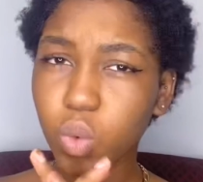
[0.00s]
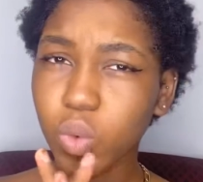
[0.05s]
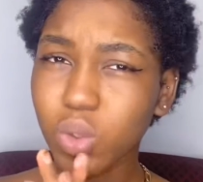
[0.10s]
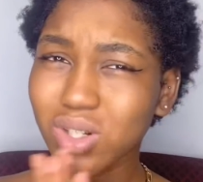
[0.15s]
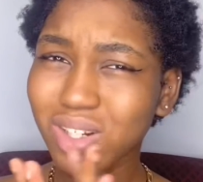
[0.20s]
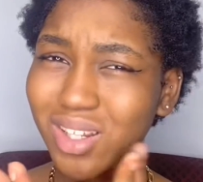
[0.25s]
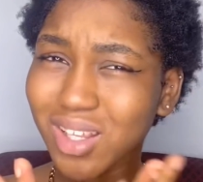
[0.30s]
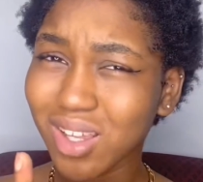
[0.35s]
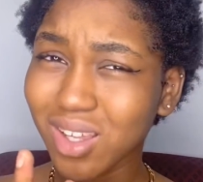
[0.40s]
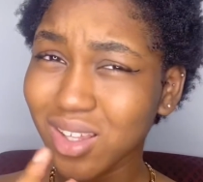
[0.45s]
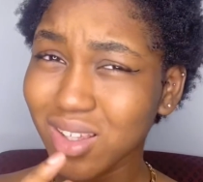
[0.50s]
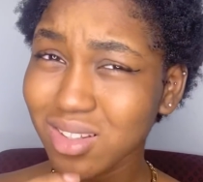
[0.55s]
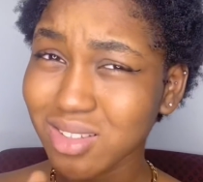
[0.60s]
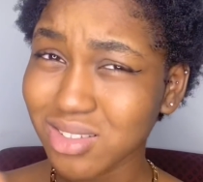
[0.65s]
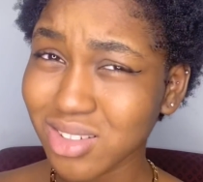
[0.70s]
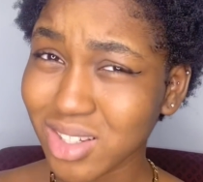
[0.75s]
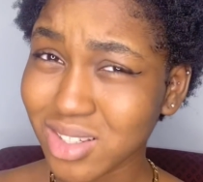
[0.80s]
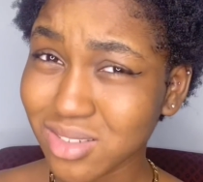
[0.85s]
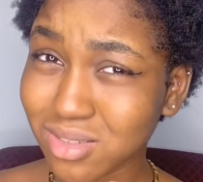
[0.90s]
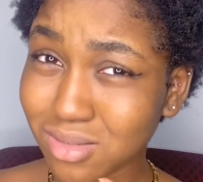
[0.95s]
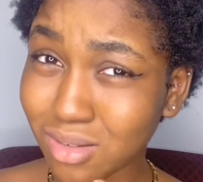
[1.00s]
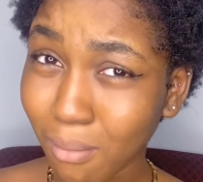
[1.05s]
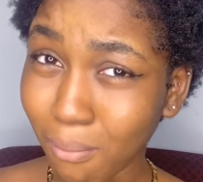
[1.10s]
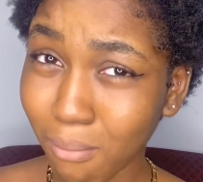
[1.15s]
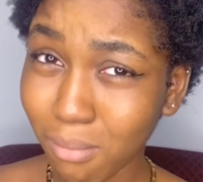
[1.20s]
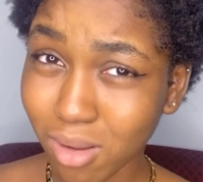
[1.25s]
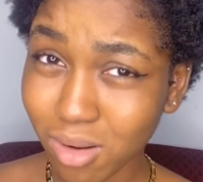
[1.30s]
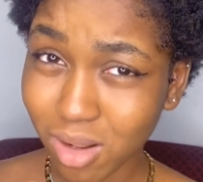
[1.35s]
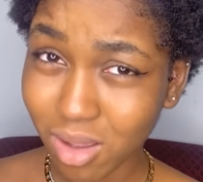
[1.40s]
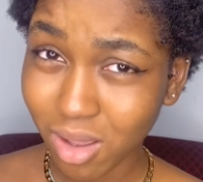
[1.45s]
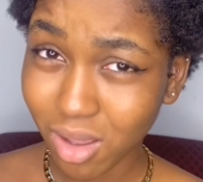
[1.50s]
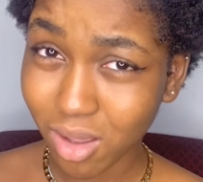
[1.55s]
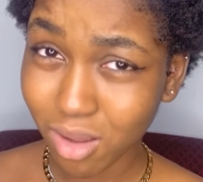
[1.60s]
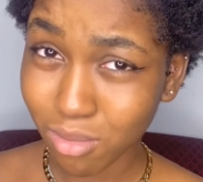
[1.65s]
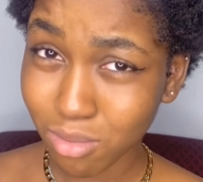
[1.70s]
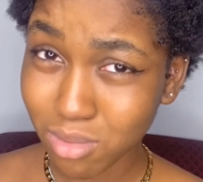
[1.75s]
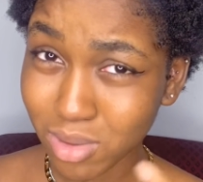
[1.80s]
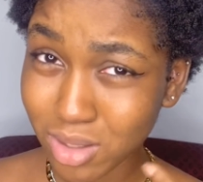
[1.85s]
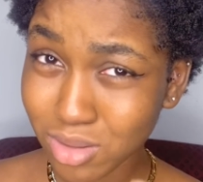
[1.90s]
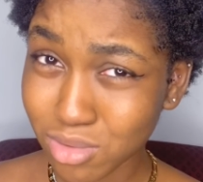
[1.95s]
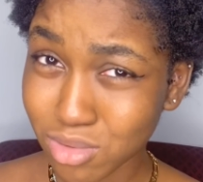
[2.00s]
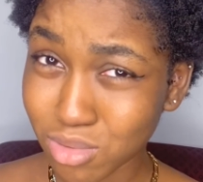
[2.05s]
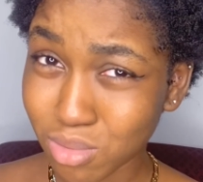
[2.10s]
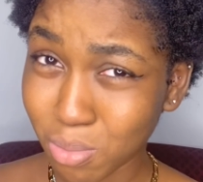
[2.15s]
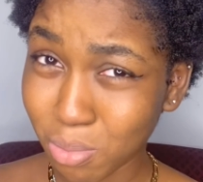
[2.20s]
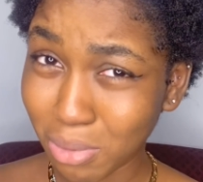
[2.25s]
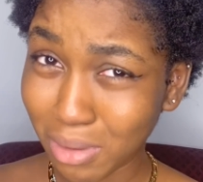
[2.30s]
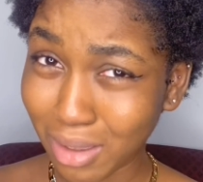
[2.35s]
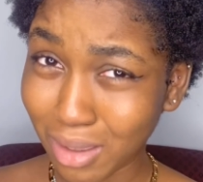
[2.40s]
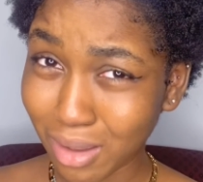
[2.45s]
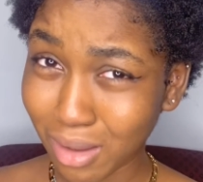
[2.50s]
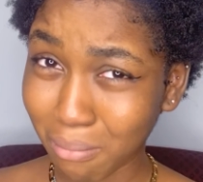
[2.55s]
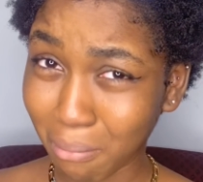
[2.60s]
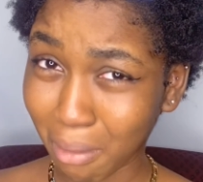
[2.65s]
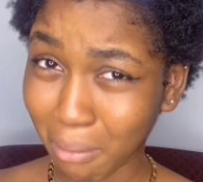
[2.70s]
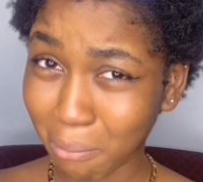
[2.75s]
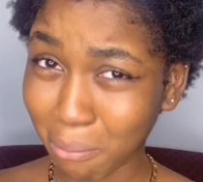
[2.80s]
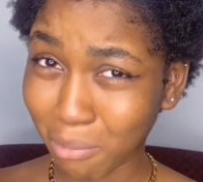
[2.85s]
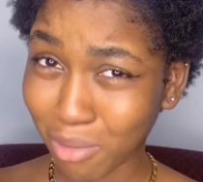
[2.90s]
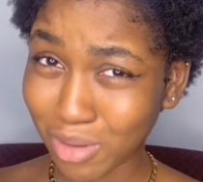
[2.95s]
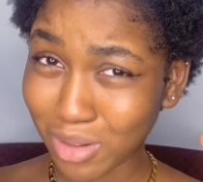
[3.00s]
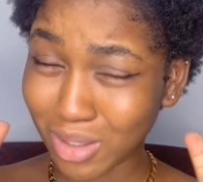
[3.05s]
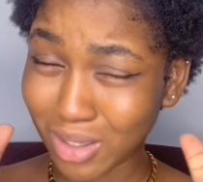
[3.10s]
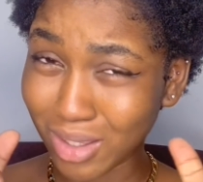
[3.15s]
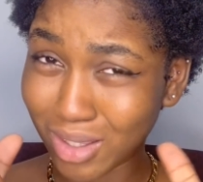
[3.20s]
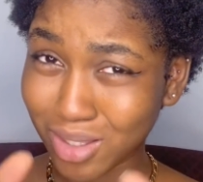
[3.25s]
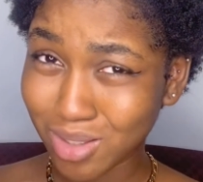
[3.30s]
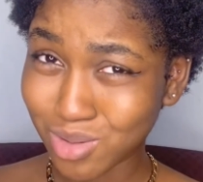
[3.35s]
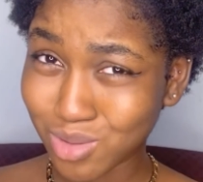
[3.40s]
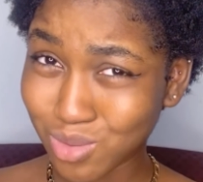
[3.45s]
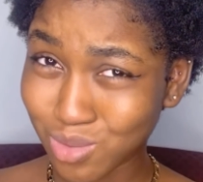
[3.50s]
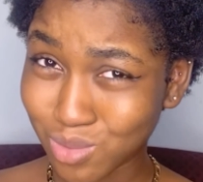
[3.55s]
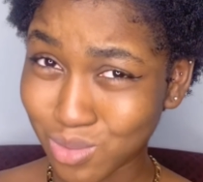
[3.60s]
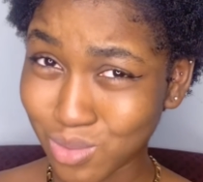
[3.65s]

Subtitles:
the index number that I went to pay my money into,